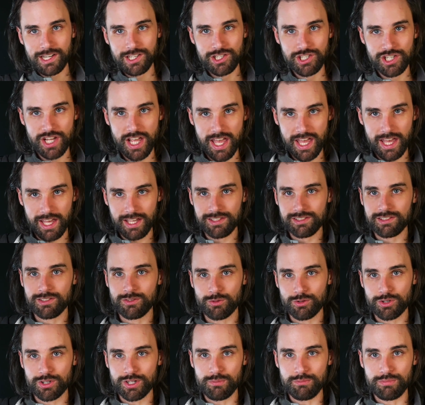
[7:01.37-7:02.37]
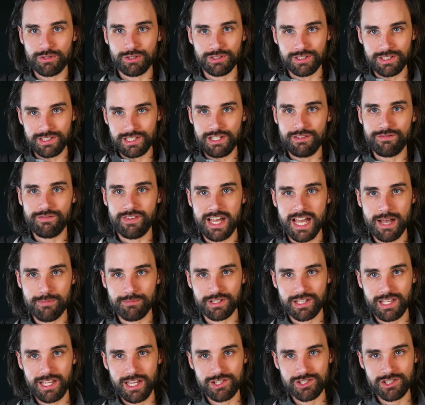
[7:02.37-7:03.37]
JS in order to build a DeFi
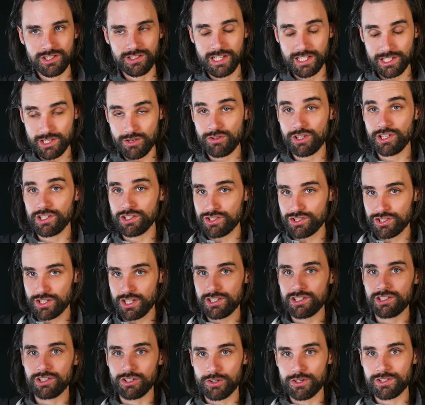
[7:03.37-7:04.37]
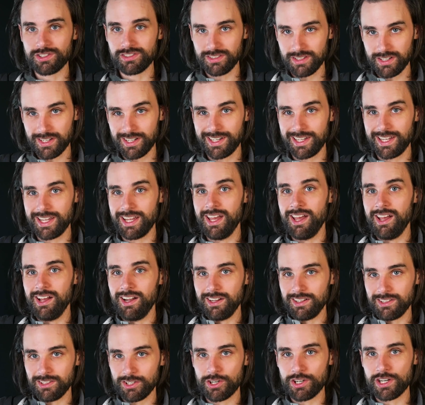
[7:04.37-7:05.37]
application. Like you could just learn Solidity,
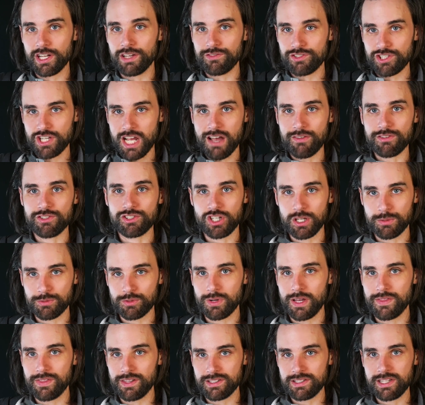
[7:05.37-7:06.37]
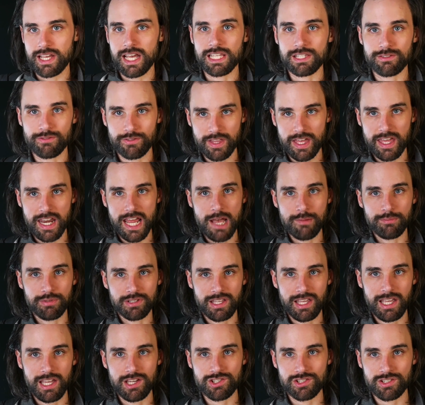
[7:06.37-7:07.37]
learn enough JavaScript to write the test for that
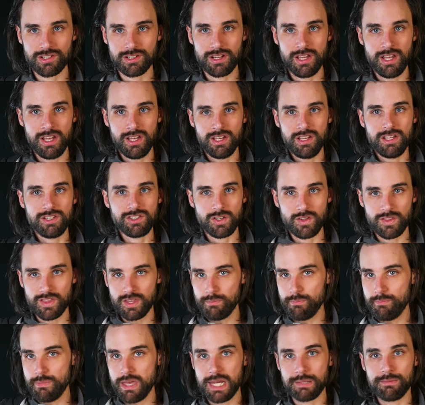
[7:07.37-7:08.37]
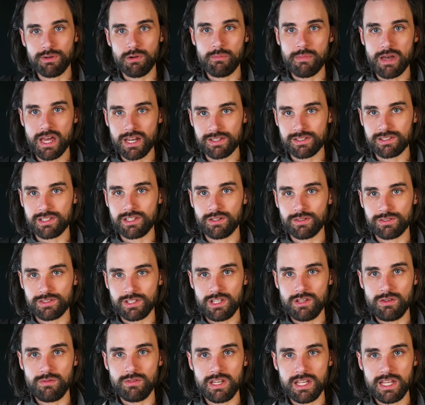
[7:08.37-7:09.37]
application. So the minimum amount of skills that
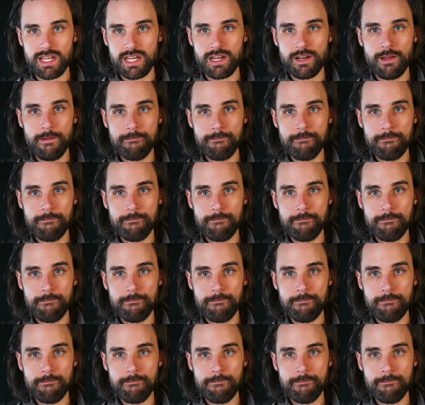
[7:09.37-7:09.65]
you need